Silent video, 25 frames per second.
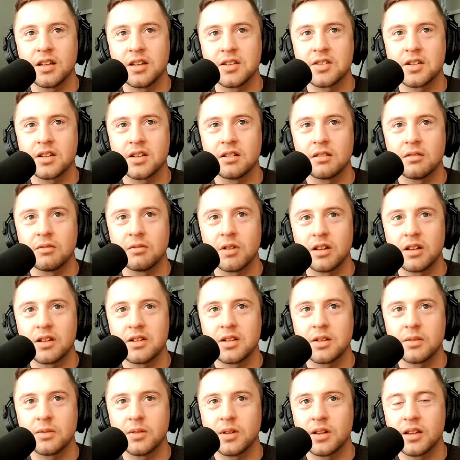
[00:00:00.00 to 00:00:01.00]
is it
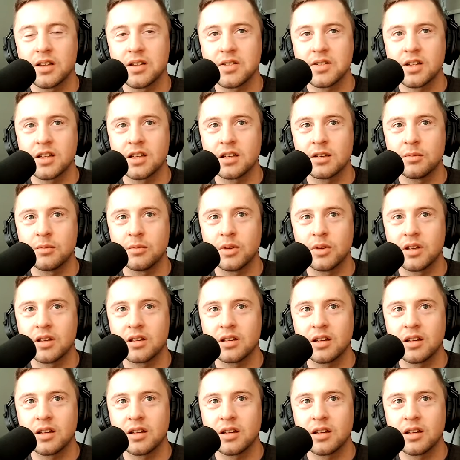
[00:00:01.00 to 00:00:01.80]
relatively the same with